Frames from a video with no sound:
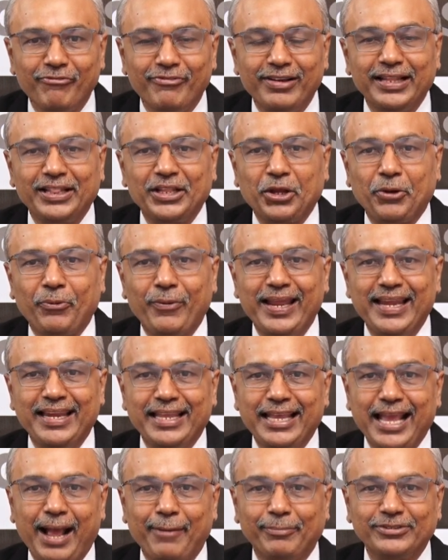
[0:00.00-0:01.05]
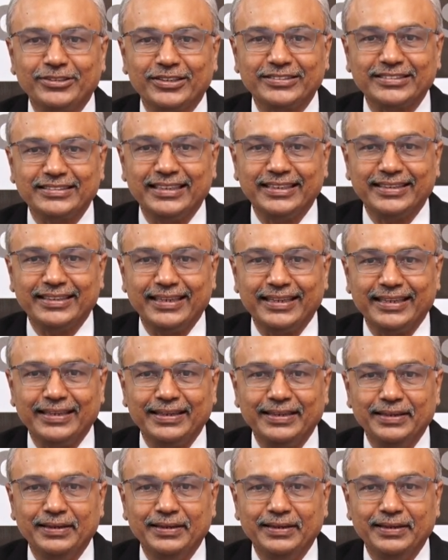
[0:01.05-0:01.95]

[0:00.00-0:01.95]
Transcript: with queen captures c3.